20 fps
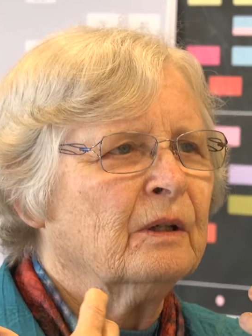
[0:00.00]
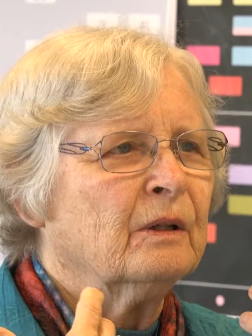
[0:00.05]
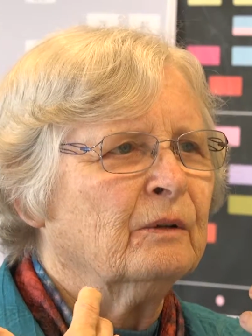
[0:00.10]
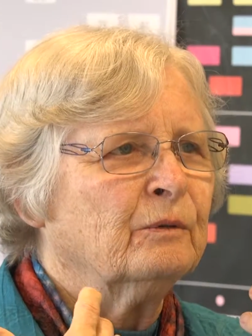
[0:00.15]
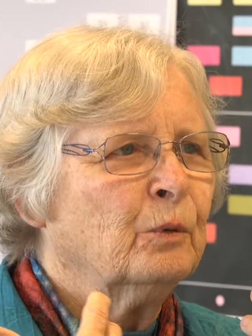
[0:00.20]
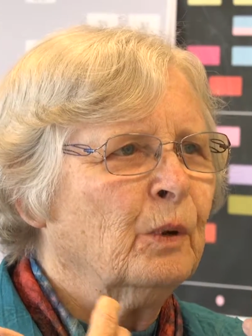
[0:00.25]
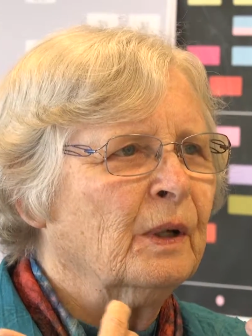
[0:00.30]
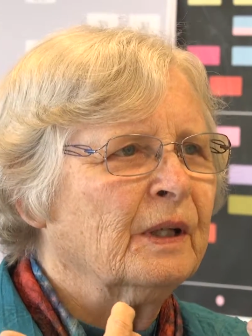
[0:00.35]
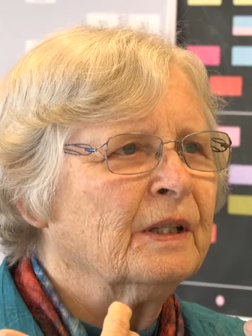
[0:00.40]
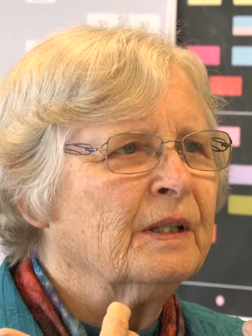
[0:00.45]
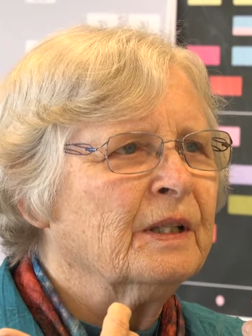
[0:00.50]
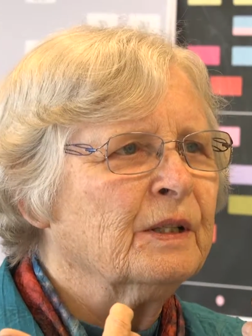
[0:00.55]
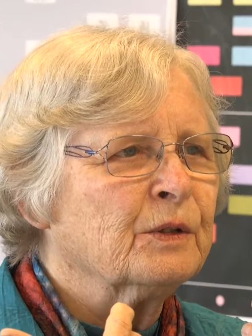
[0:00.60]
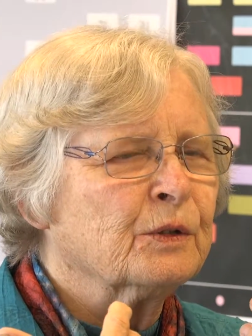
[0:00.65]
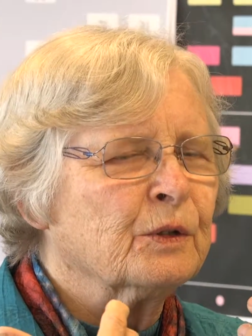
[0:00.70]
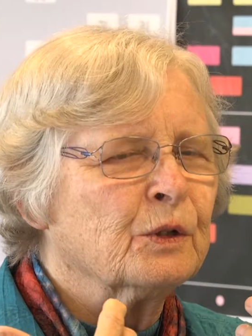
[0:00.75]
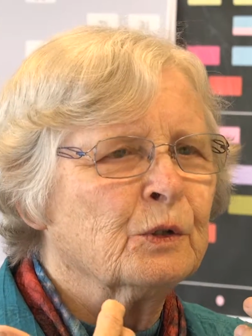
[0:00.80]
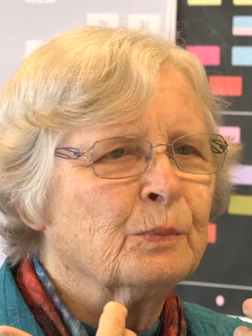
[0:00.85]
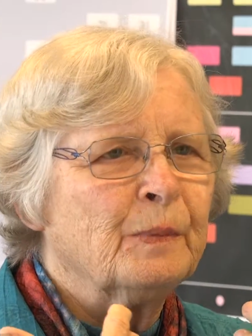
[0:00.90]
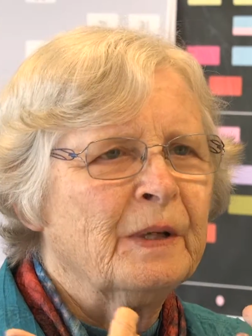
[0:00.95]
of what it is
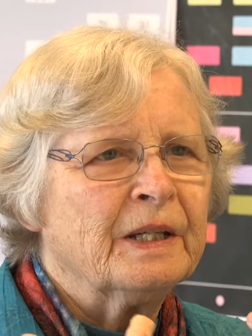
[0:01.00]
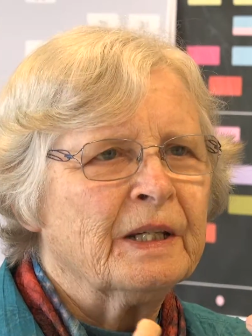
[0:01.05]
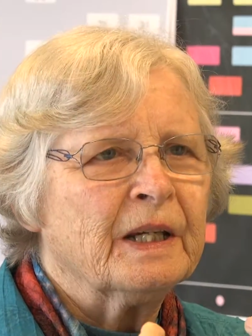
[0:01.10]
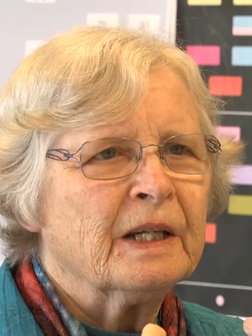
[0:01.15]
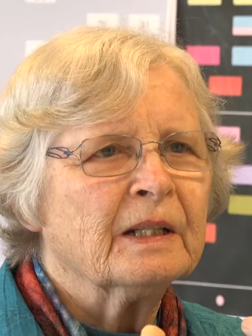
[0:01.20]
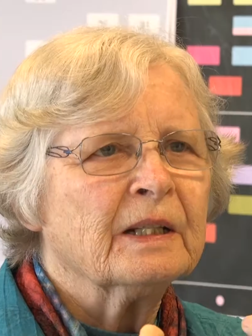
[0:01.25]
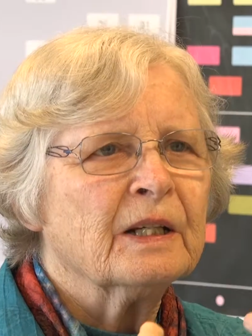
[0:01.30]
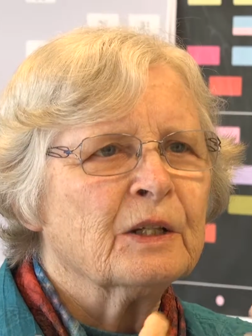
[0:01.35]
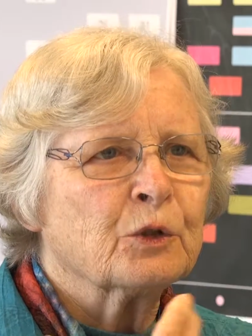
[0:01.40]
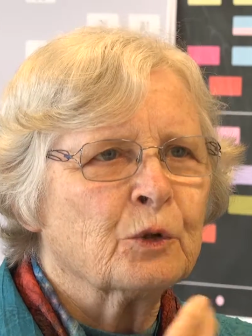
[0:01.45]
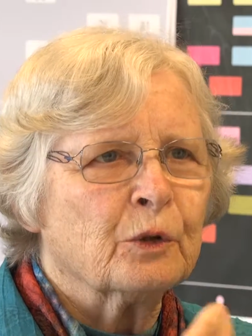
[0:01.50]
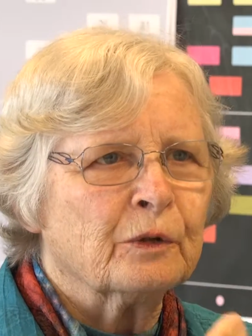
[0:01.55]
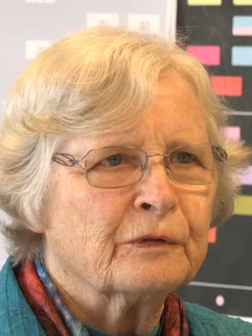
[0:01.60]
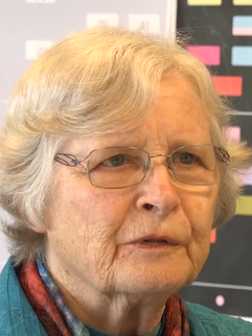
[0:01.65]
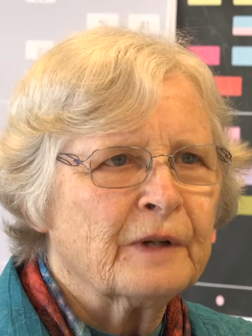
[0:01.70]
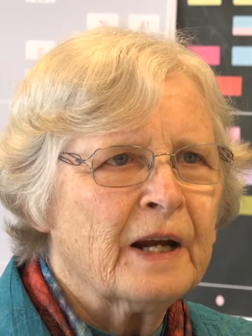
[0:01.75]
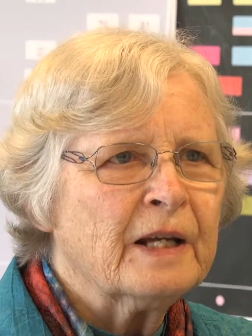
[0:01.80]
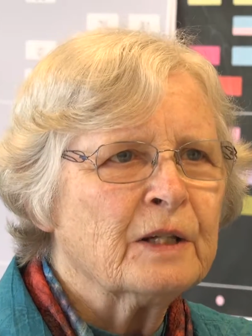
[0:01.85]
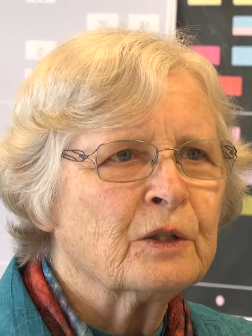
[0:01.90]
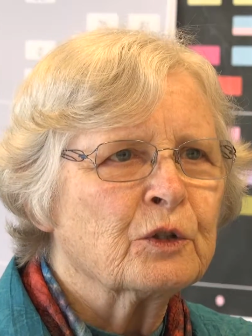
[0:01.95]
to speak English or
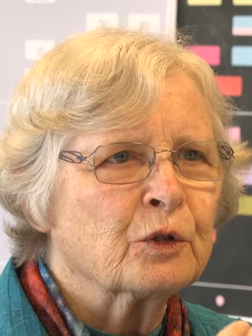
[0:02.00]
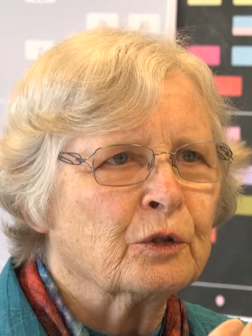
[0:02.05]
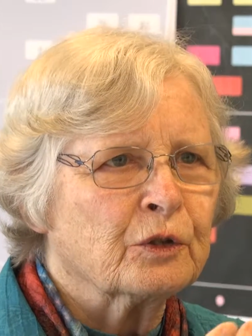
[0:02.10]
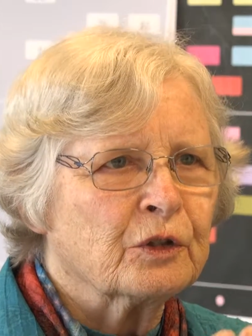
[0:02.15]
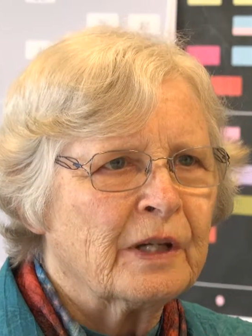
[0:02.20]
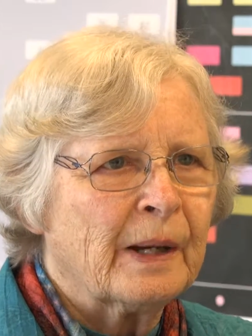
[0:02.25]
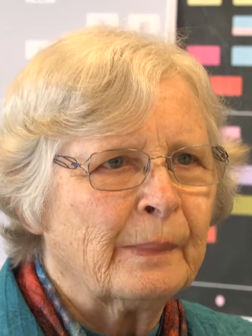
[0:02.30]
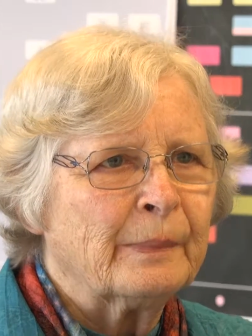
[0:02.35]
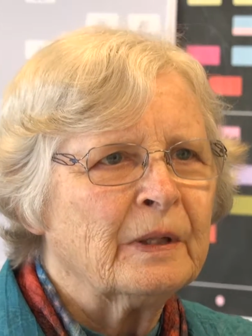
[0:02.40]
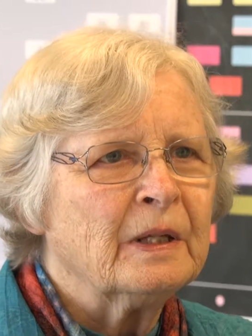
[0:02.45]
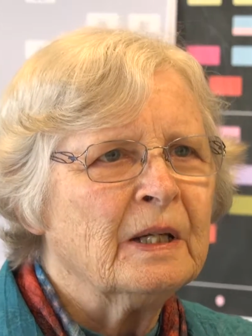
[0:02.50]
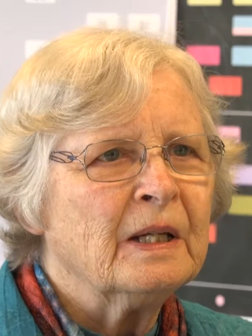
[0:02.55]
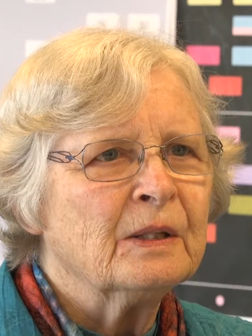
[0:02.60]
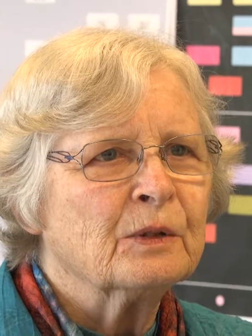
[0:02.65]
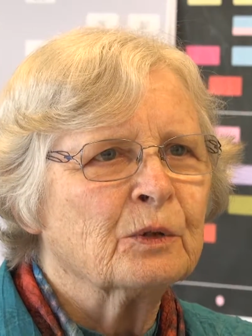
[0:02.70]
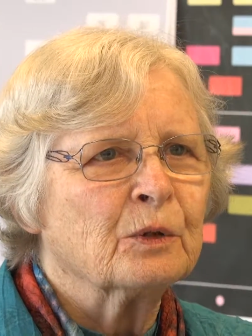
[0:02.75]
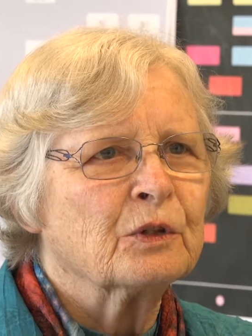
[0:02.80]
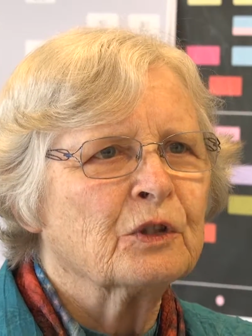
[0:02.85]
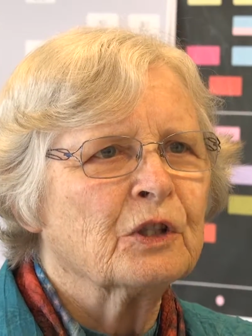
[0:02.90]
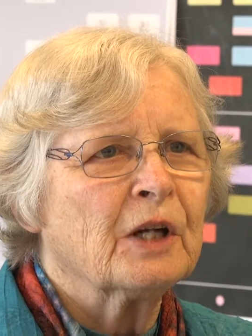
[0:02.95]
French or
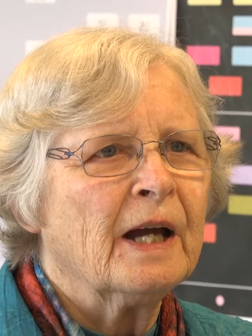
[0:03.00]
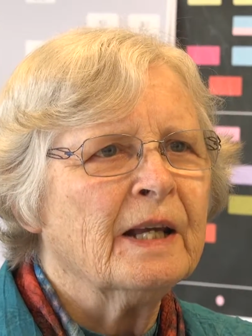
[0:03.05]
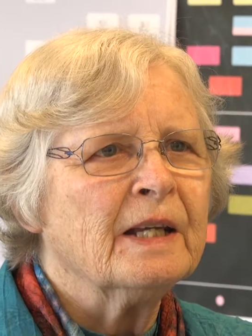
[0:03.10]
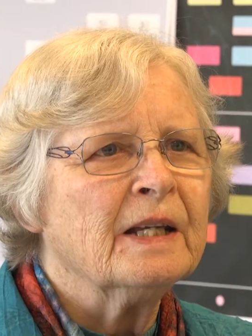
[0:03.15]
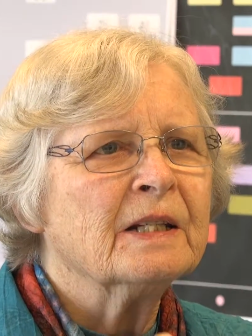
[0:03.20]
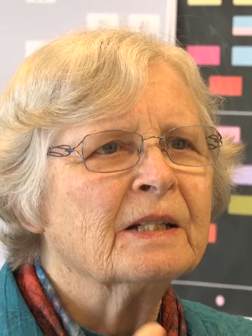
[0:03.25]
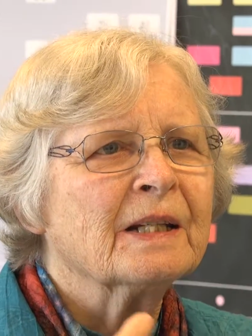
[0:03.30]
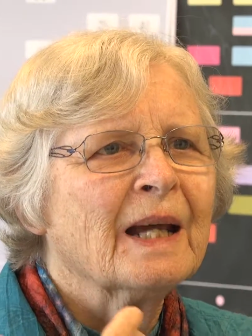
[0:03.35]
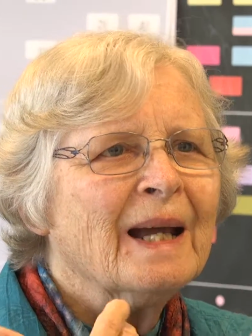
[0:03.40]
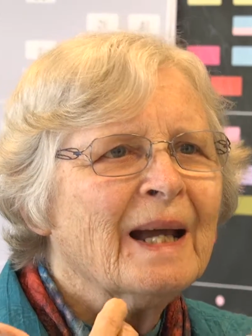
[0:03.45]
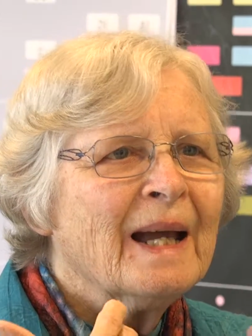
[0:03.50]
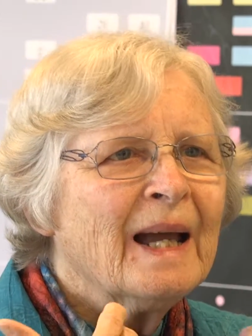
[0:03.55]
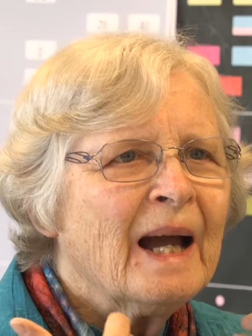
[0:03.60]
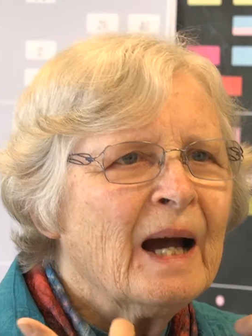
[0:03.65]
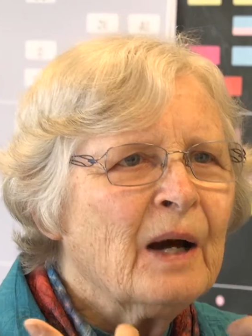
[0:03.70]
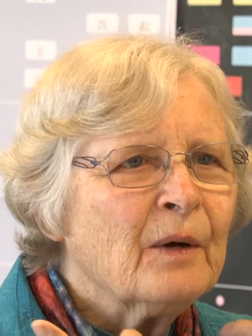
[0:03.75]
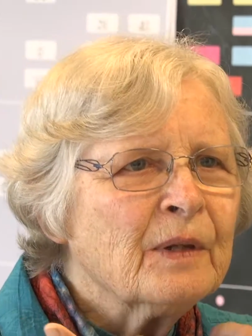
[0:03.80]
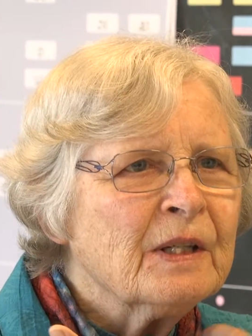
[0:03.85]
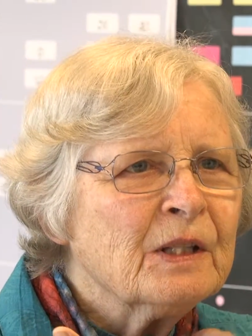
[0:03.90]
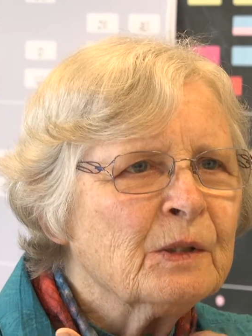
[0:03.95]
Japanese or Chinese,
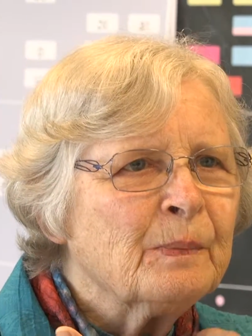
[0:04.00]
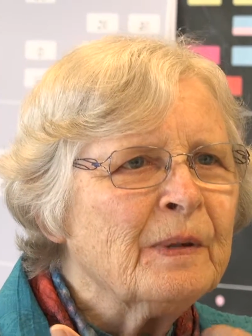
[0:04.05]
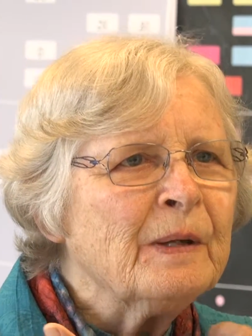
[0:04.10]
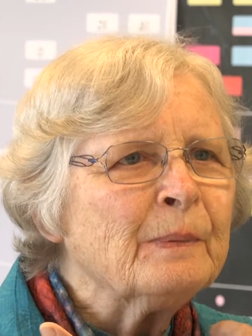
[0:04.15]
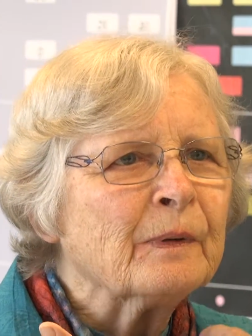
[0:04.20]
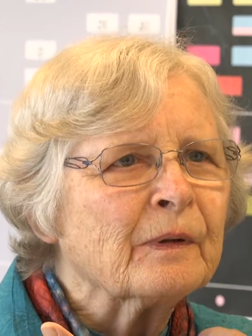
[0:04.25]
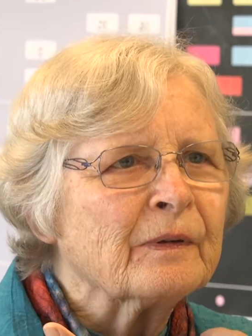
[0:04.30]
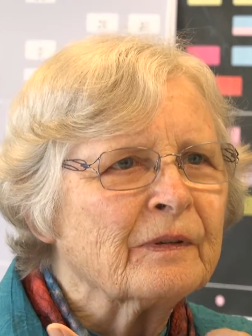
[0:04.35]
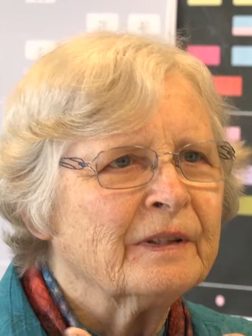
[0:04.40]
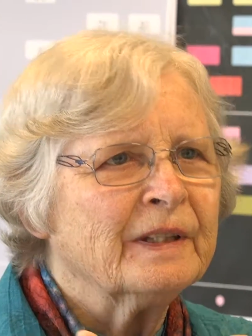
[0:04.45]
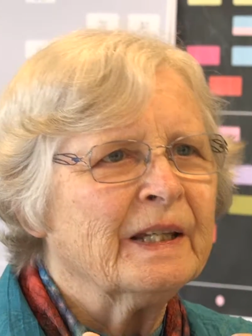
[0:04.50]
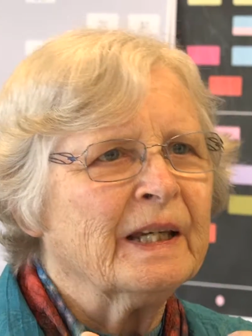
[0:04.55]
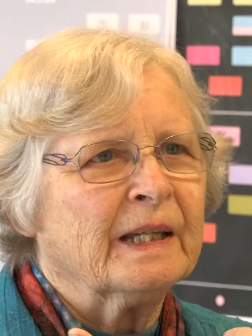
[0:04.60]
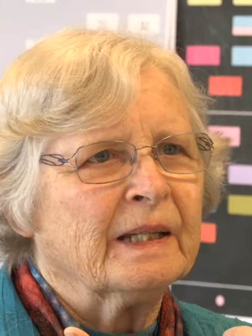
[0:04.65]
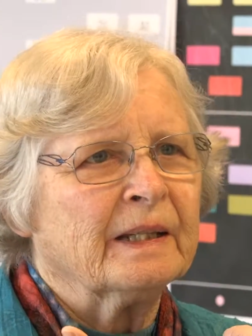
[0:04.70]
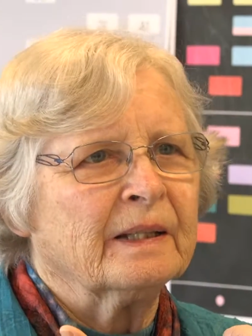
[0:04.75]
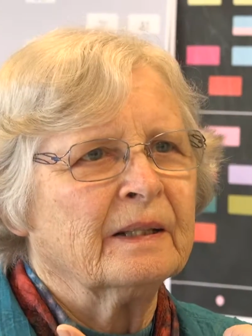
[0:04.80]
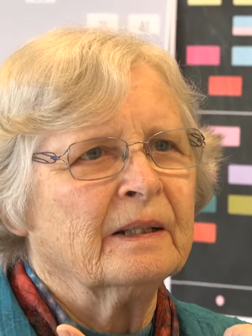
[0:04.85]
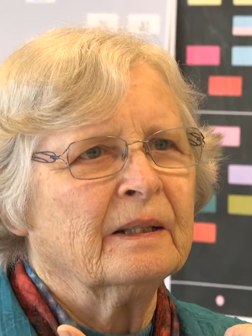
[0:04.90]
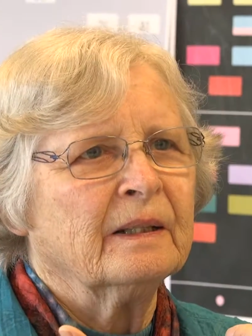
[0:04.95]
how these people
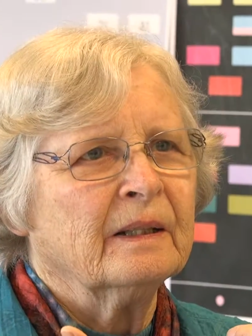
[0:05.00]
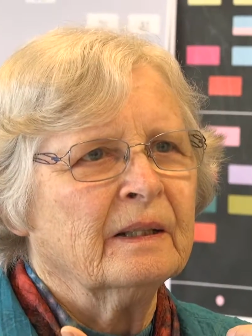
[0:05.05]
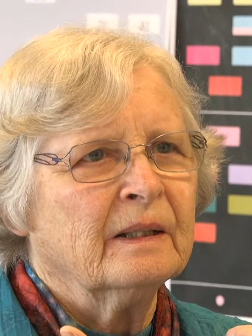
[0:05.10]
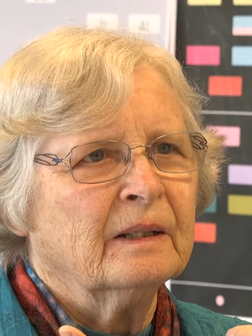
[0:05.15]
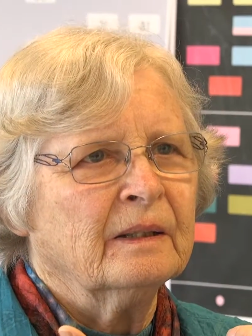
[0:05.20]
think.